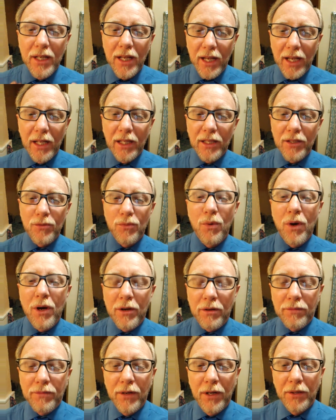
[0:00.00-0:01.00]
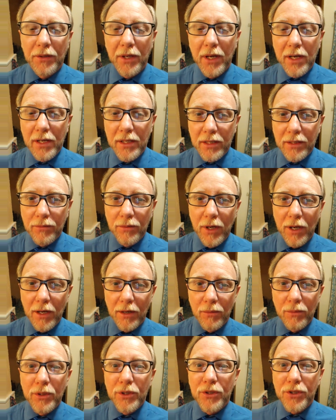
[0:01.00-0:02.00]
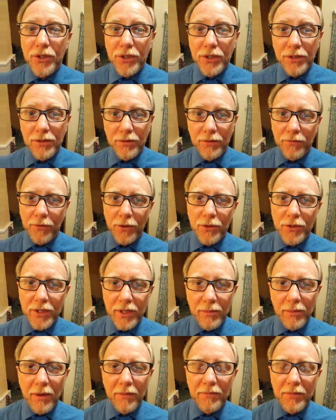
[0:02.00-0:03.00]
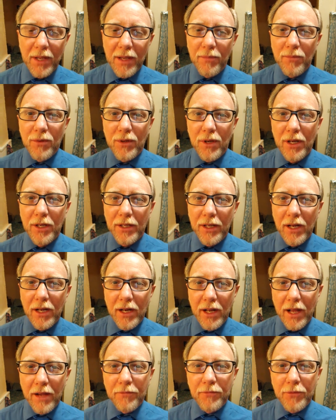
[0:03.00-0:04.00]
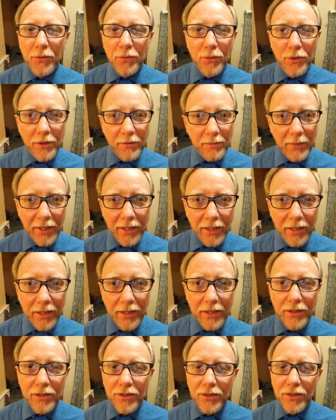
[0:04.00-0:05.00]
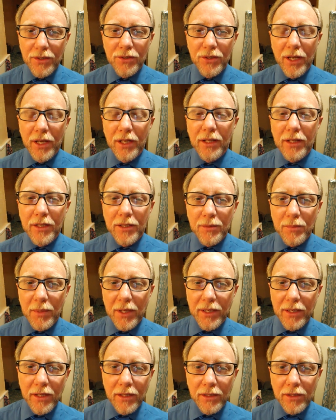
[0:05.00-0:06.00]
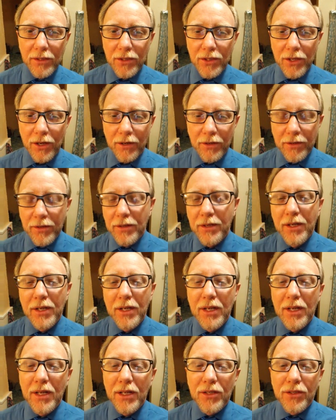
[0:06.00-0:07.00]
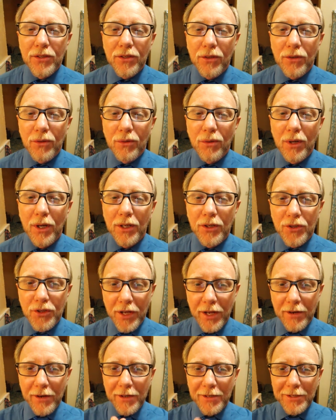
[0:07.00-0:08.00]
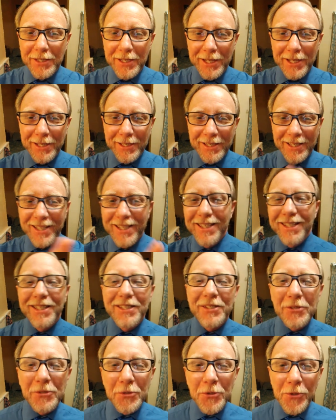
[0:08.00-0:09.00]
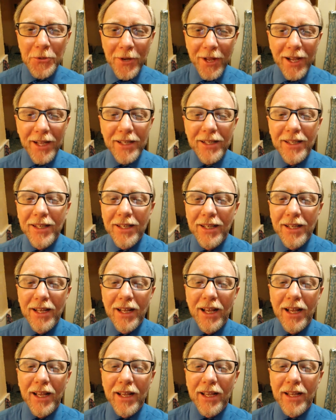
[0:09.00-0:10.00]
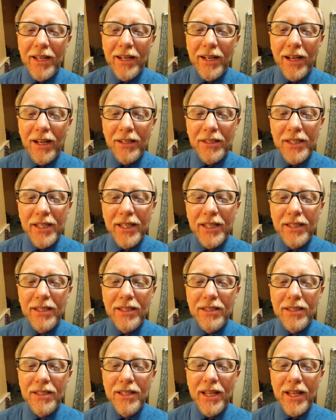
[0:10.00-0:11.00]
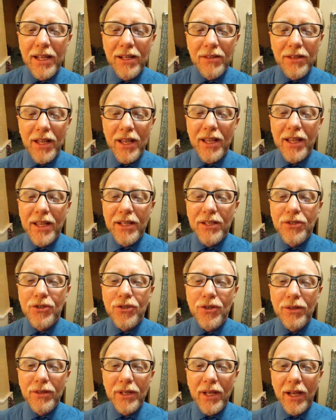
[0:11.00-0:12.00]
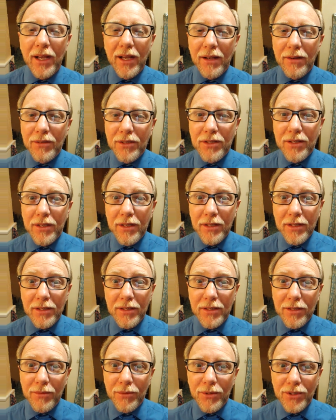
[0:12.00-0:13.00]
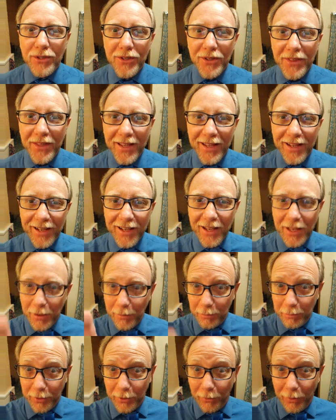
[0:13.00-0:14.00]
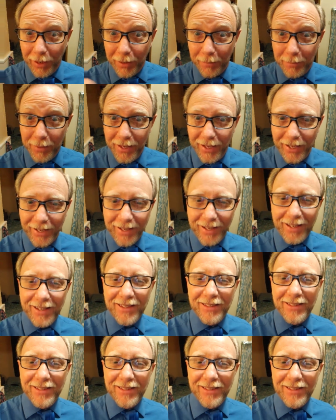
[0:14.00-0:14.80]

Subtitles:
Elli's Waterfall knot, which is the first time I've named a knot after one of my kids. Elli is my youngest daughter. So shout out to Elli, this is your knot. And I'll take this down and show you how it's done, see what you think. Be right back.